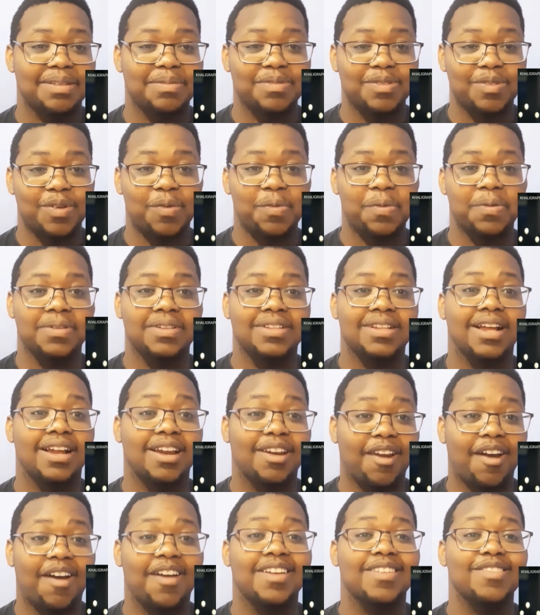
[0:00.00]
so a
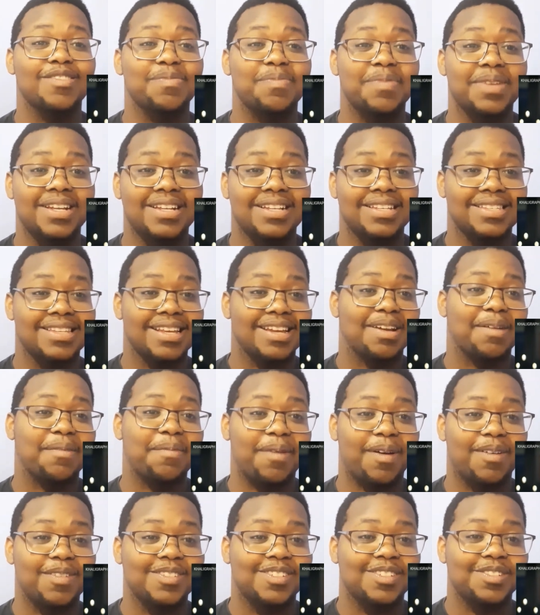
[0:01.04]
lot is being said
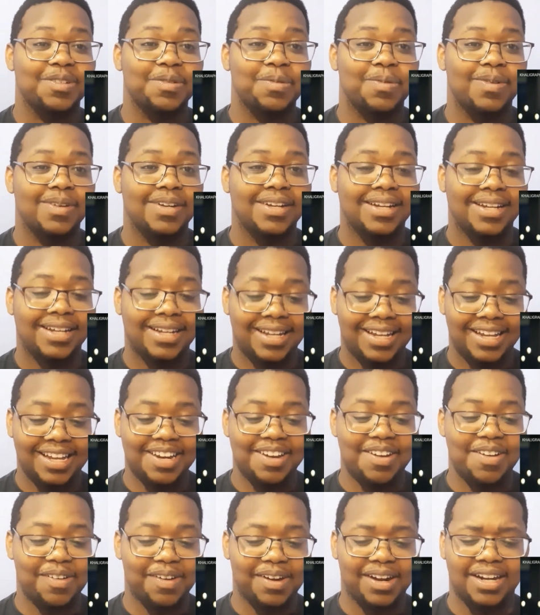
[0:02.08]
about you in a
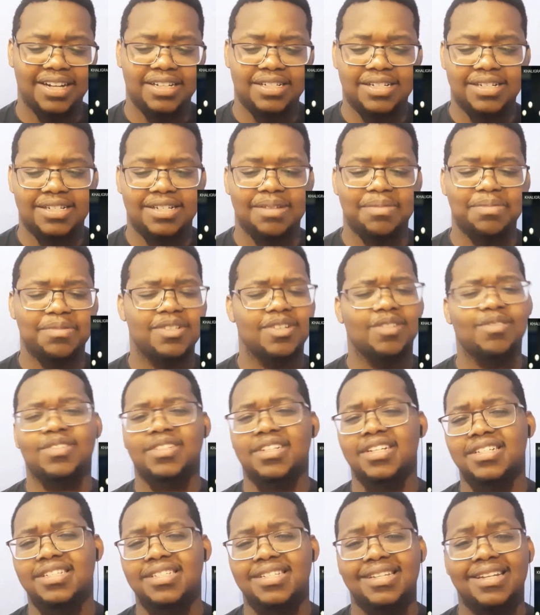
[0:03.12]
relationship. So
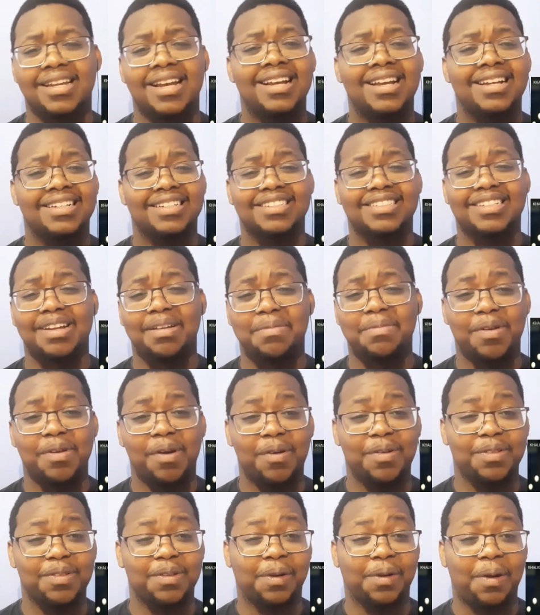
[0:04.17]
just let me know
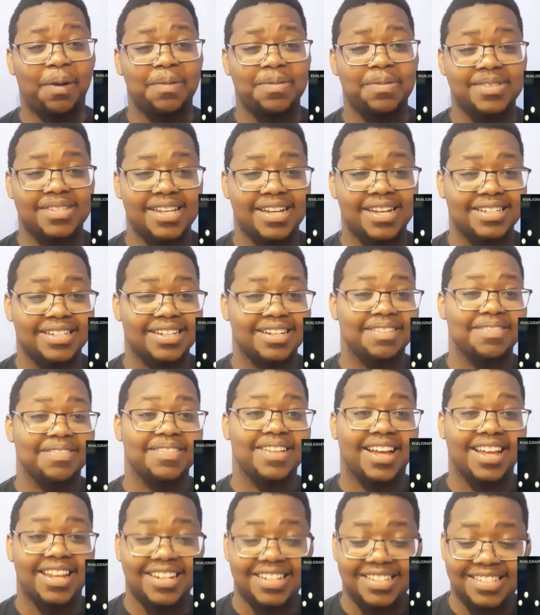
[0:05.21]
in the comment section if
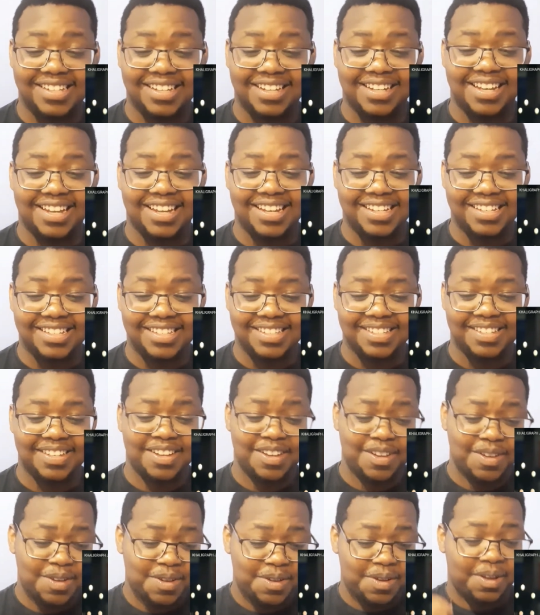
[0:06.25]
that is the case.
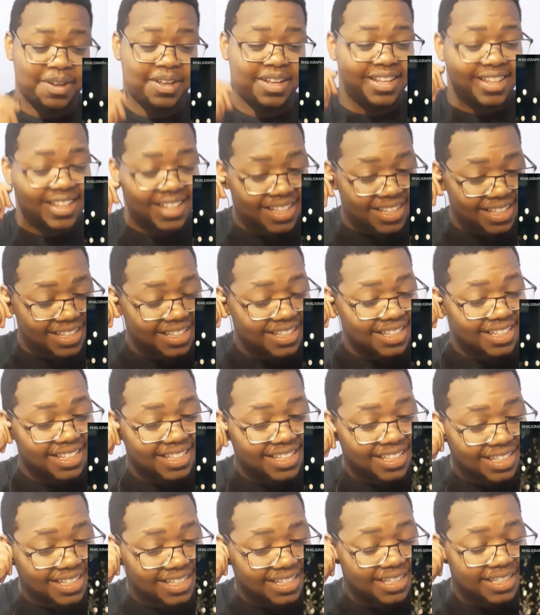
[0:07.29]
Bila
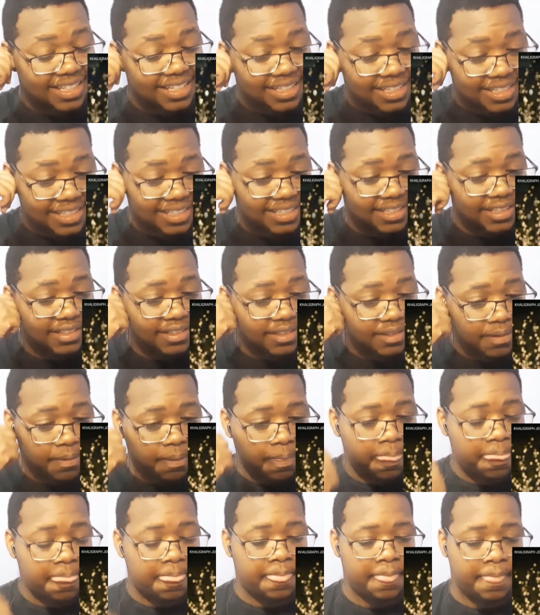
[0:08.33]
ganji bali
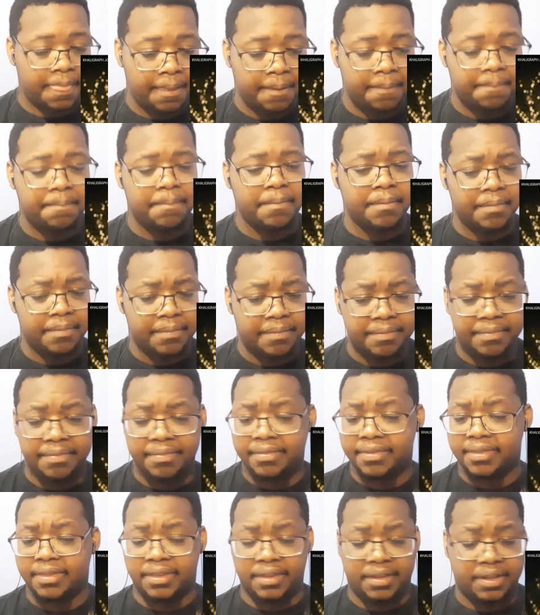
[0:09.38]
wando na enzi hata kama
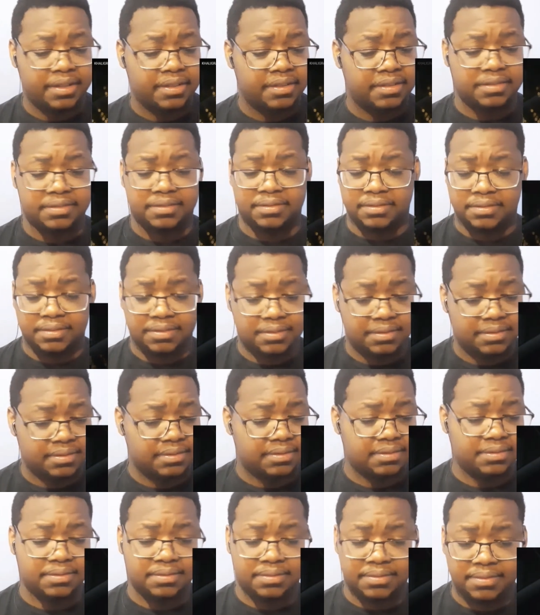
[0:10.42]
washenzi wanabonga
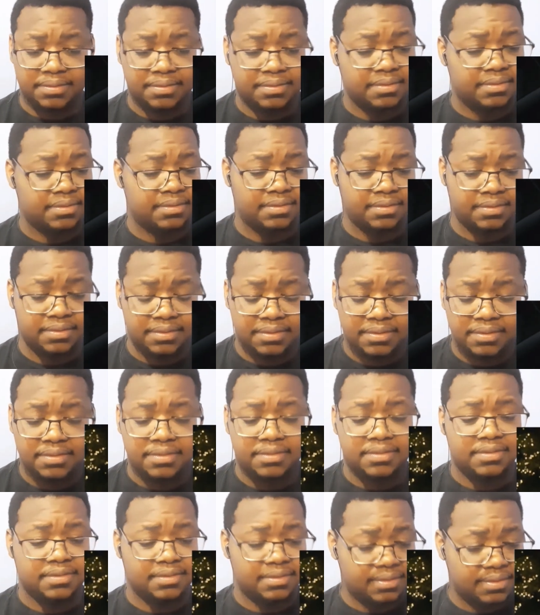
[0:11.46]
bado ndai sema wazi
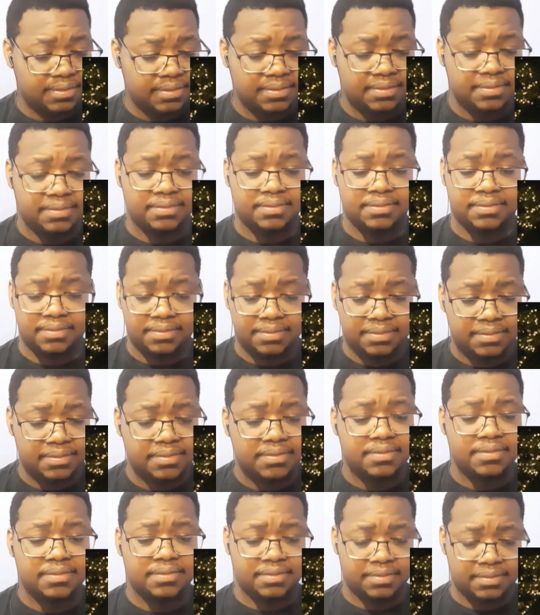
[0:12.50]
that when I feel for you
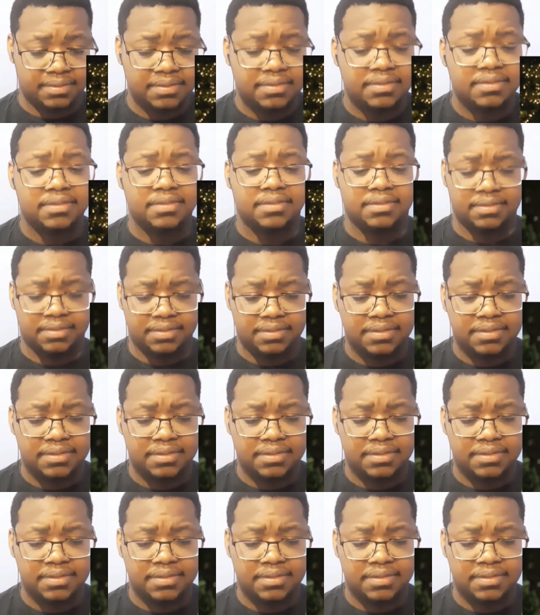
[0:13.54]
is real